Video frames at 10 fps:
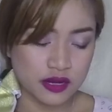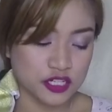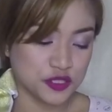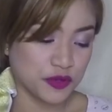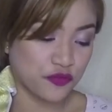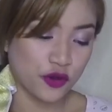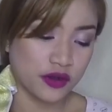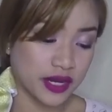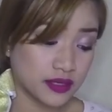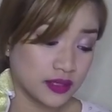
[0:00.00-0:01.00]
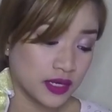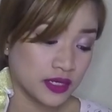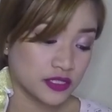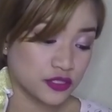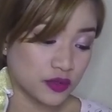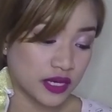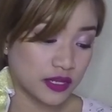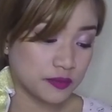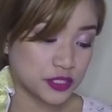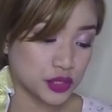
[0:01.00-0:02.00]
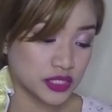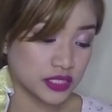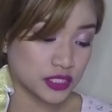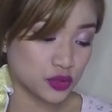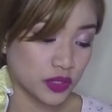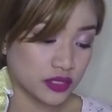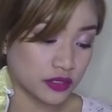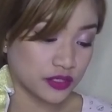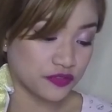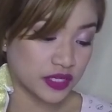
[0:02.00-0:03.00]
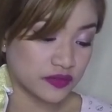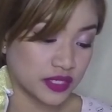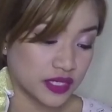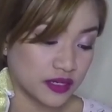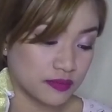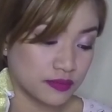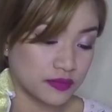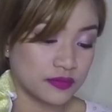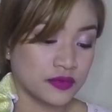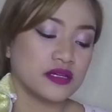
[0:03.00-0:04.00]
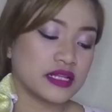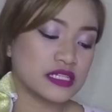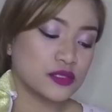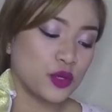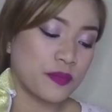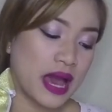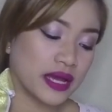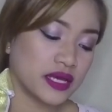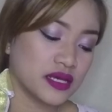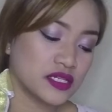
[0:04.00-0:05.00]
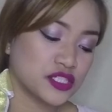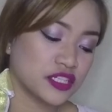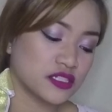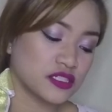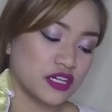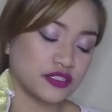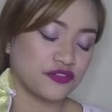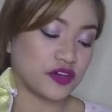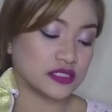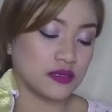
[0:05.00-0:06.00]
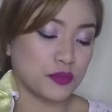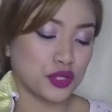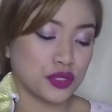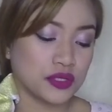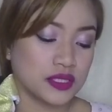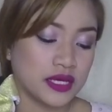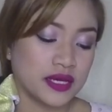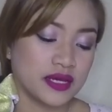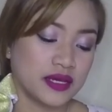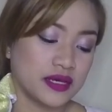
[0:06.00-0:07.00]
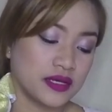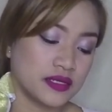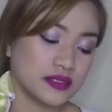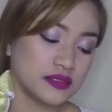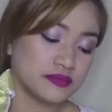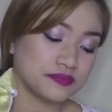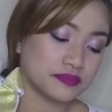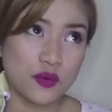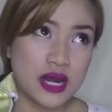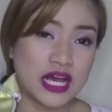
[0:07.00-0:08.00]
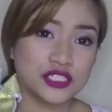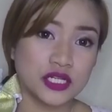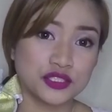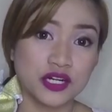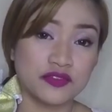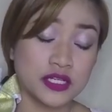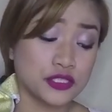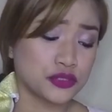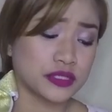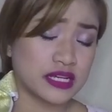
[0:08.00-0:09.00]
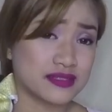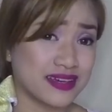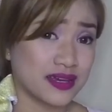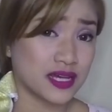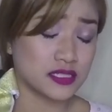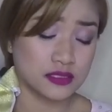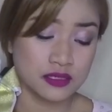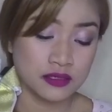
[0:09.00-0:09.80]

hours before, right? So, I'll be choosing this 1:35 a.m. It has no baggage, it is non-refundable, and wala siyang travel insurance, I guess.